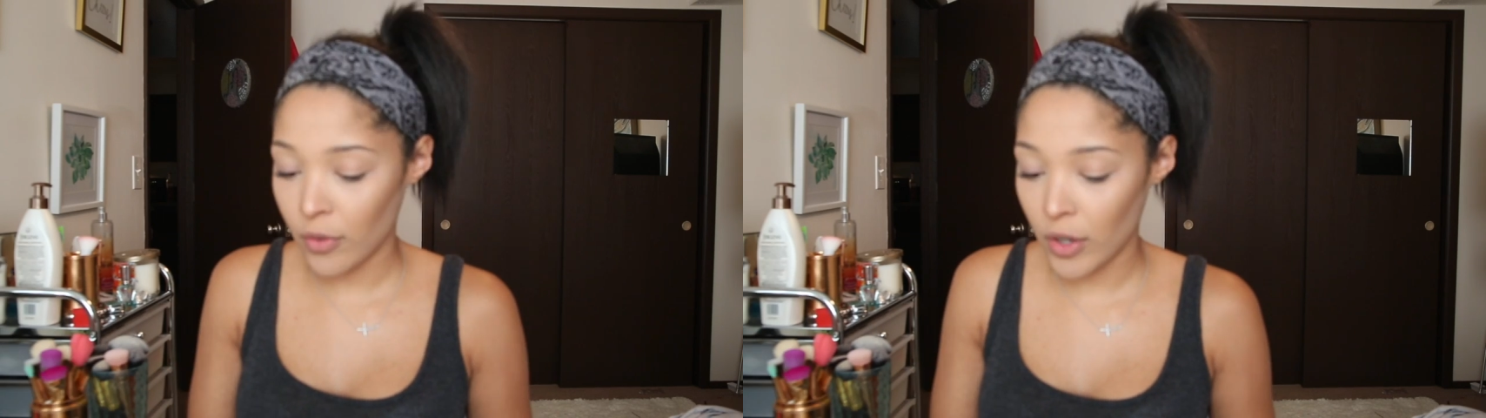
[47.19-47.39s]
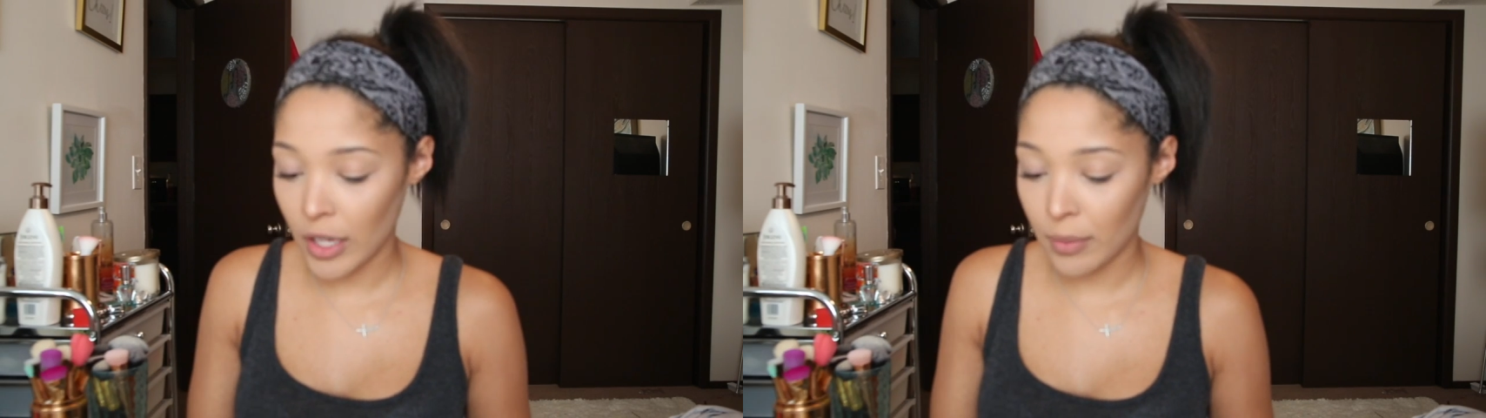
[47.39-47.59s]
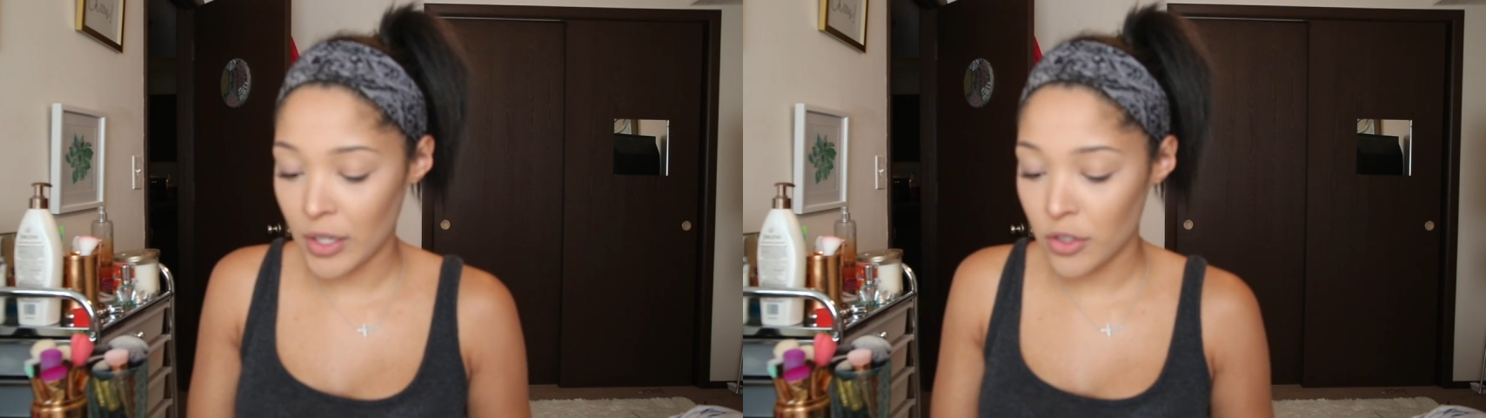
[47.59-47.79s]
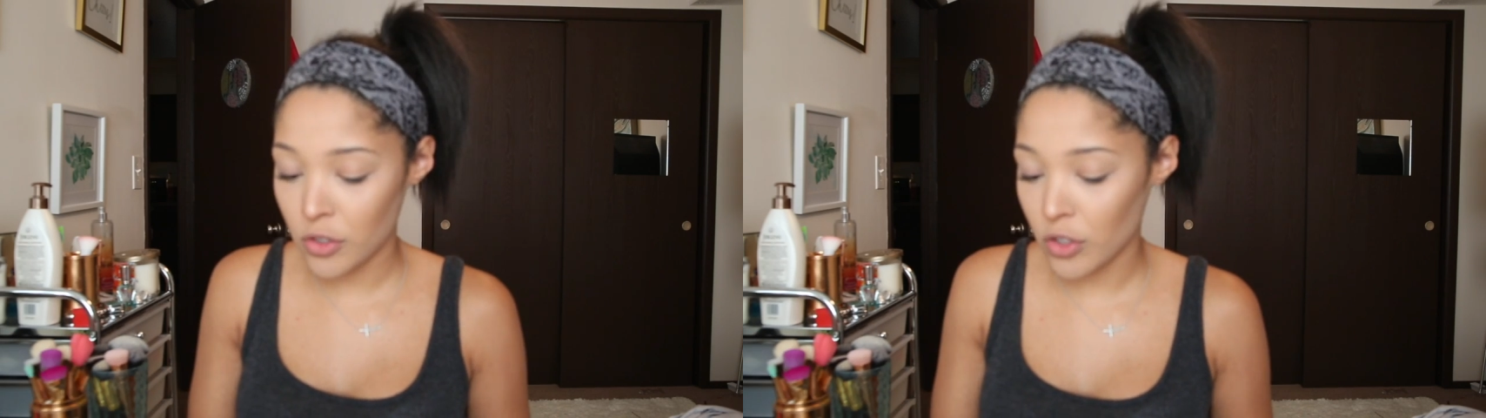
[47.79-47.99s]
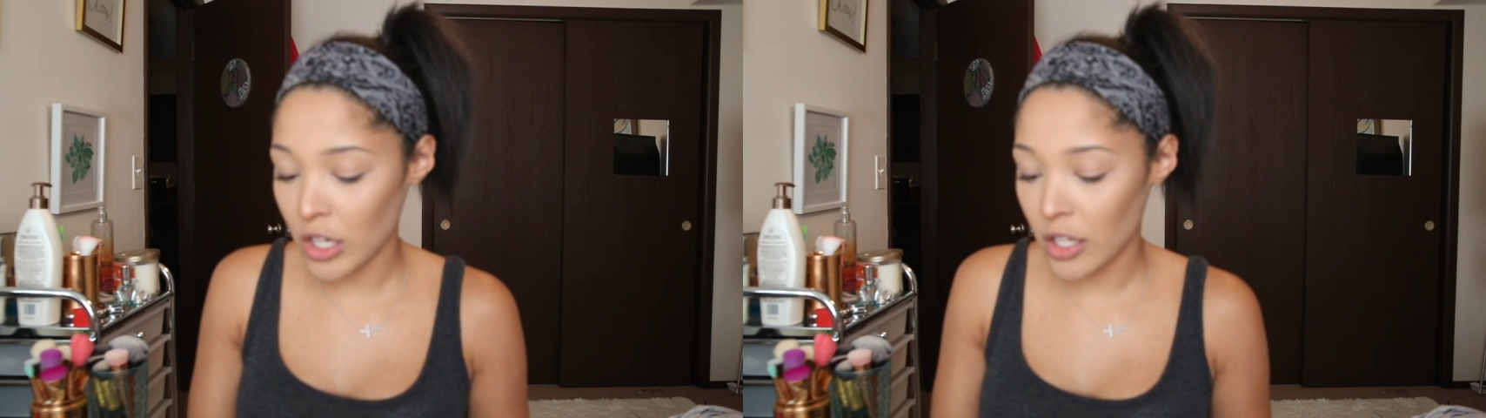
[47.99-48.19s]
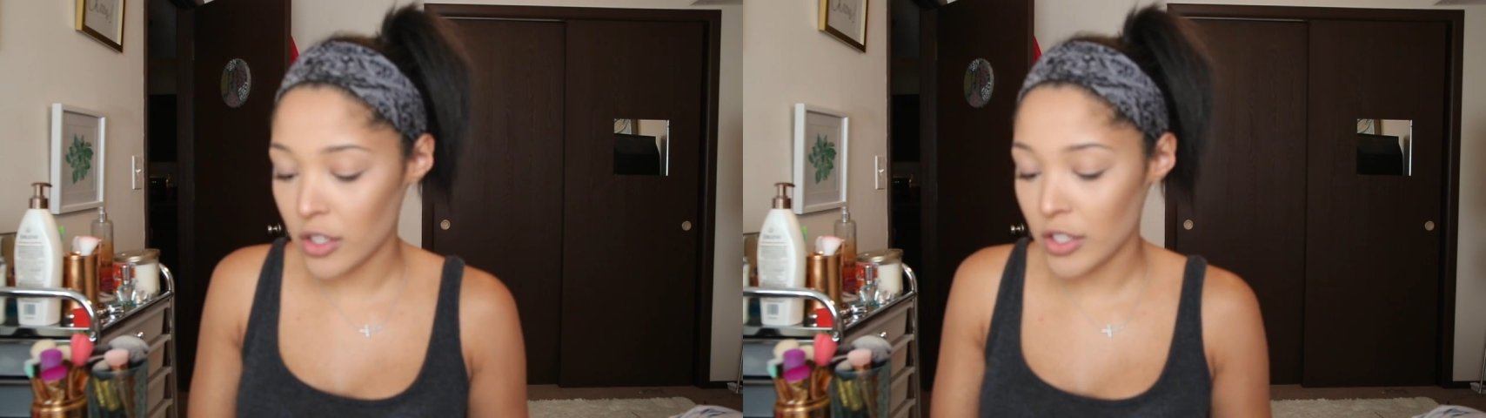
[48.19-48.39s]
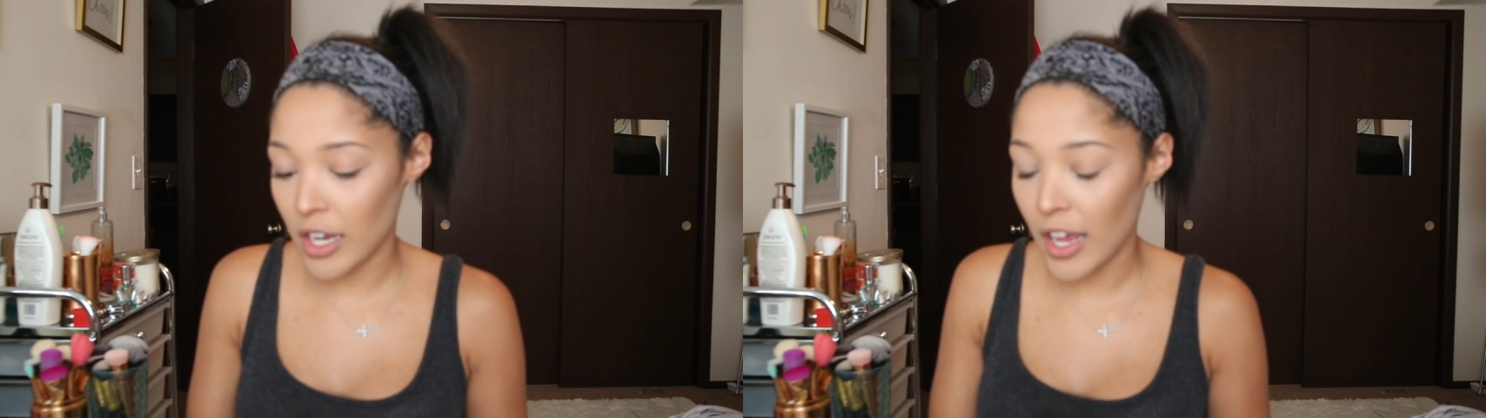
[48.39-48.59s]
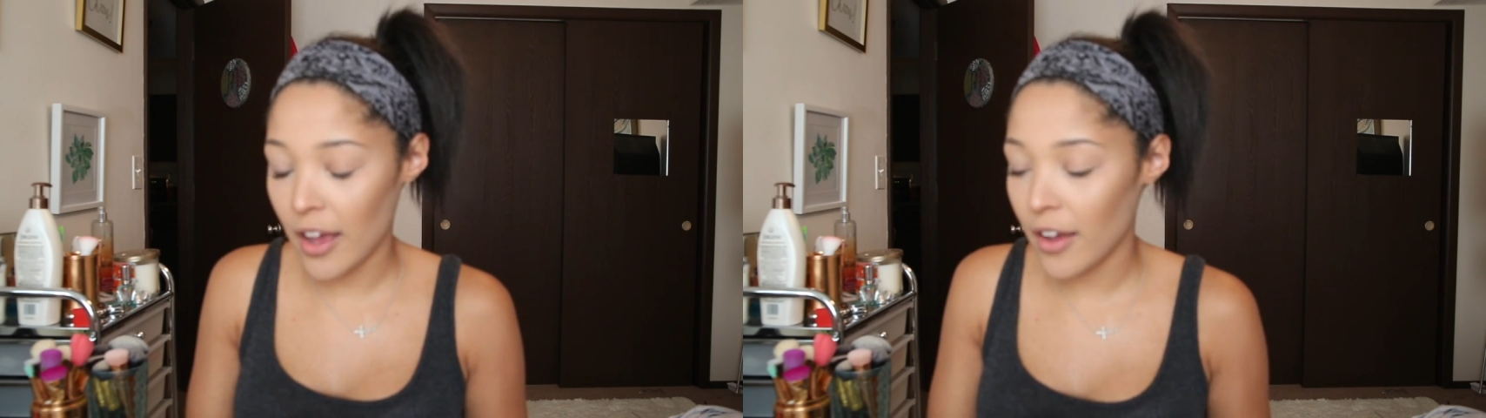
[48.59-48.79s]
For like my neutral colors,
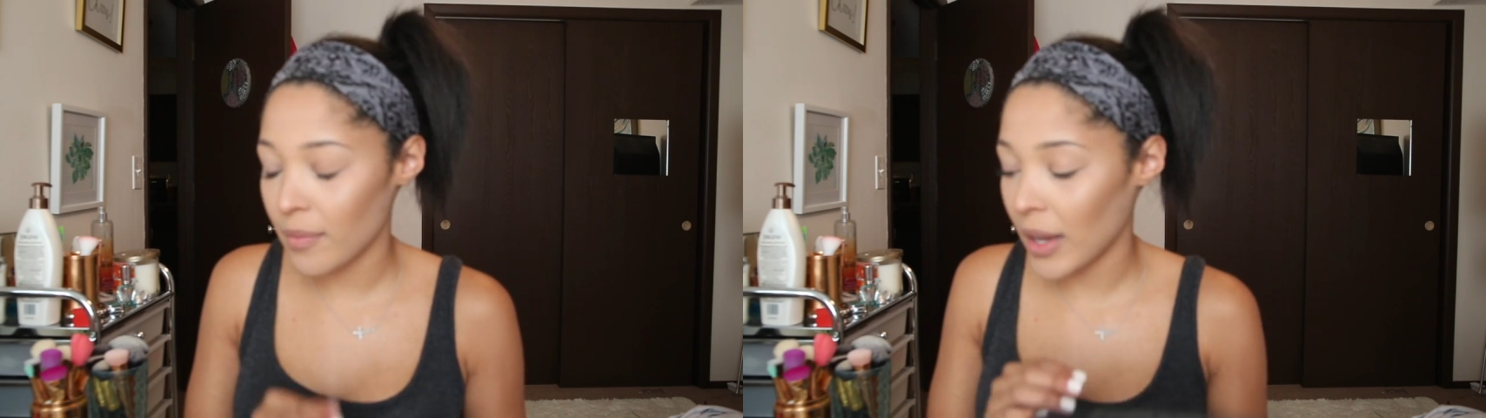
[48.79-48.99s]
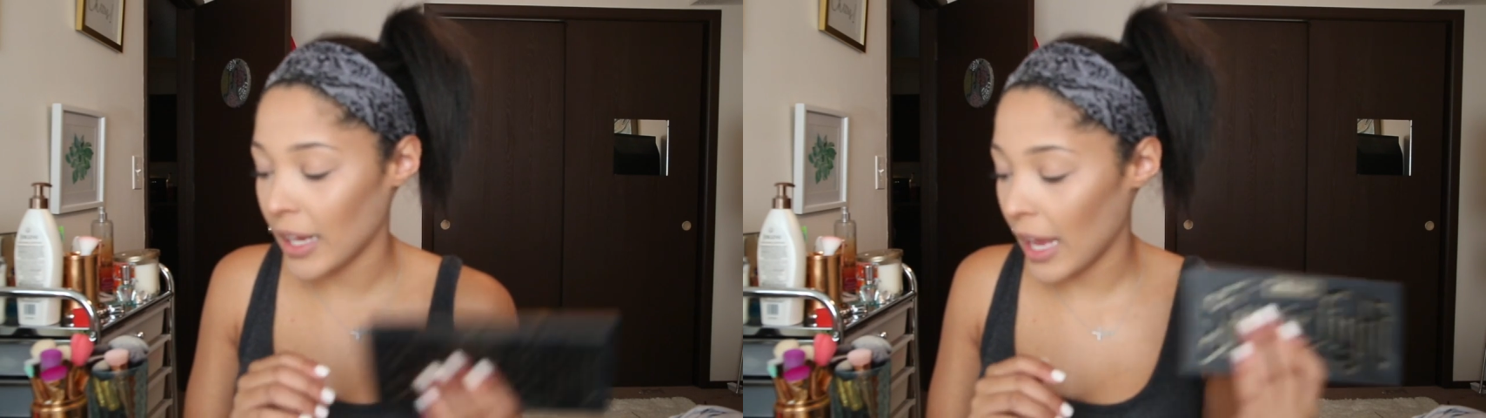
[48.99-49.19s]
I have my